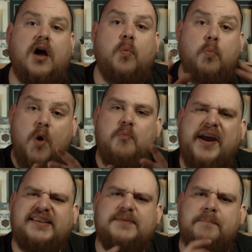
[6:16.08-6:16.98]
One
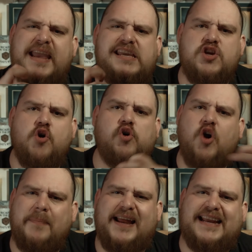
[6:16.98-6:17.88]
way to make your
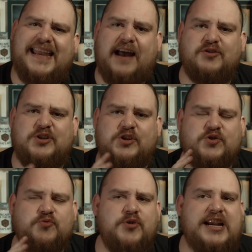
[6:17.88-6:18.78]
combat
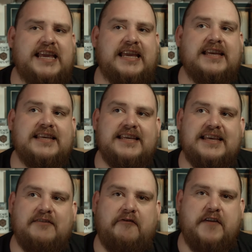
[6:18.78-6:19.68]
encounters really
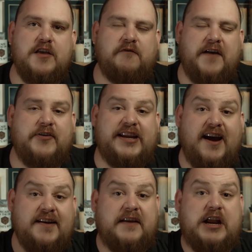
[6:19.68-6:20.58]
feel very
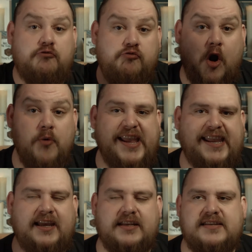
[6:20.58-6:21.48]
kind of
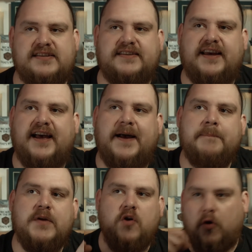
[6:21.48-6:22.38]
heroic and
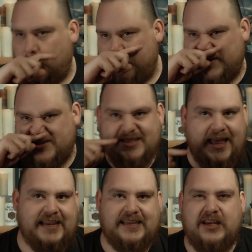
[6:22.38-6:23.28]
almost
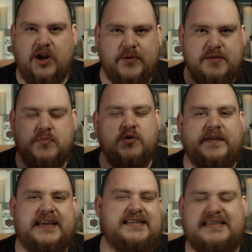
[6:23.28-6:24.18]
like, in the
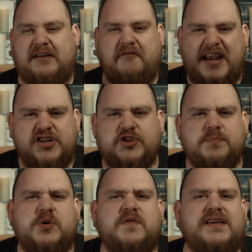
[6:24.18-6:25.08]
movies, in Avengers
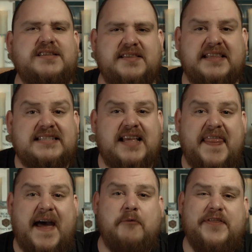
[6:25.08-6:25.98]
movies and things like
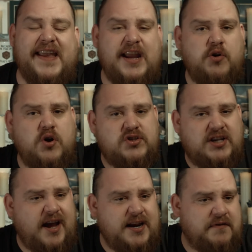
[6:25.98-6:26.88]
that, when the heroes are
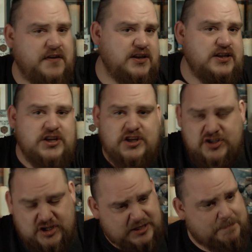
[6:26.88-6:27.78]
kind of
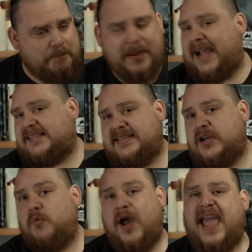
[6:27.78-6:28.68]
just batting
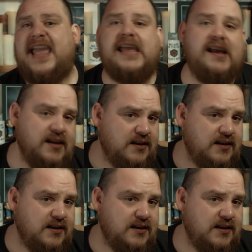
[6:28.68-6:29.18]
away,